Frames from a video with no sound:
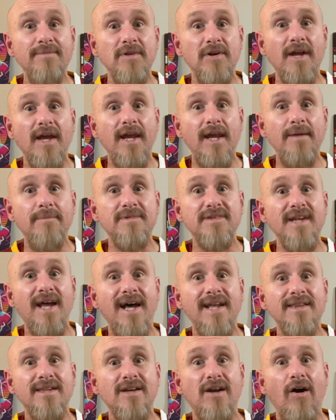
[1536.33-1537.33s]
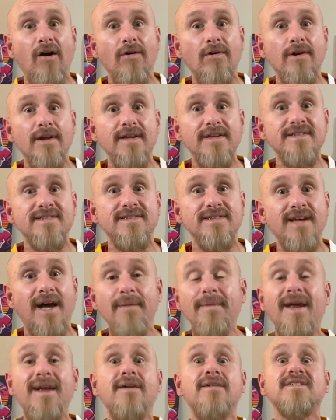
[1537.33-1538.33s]
Their name's not the Guardians.
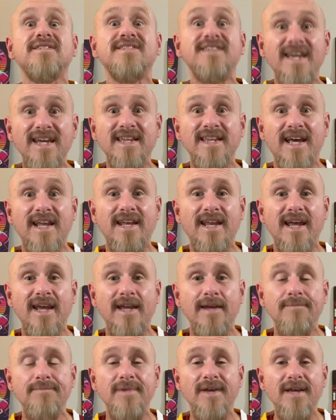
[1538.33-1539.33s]
I'm not going to say that name.